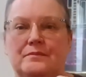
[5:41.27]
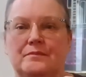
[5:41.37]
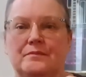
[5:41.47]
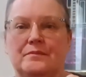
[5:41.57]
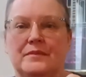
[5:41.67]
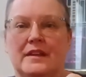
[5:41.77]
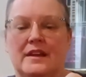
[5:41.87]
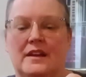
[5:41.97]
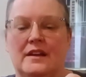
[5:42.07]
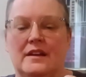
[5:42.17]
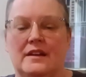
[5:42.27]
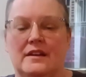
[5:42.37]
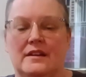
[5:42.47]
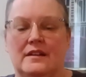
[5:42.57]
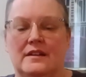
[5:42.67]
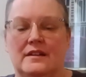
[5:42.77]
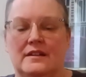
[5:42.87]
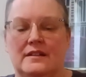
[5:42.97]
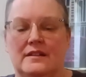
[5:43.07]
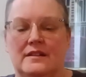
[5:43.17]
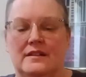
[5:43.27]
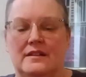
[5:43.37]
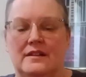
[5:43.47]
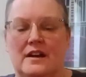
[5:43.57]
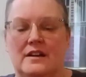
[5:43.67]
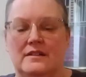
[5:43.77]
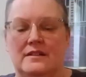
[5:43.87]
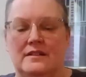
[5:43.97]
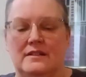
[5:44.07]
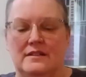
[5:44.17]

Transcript: No one is speaking in this clip.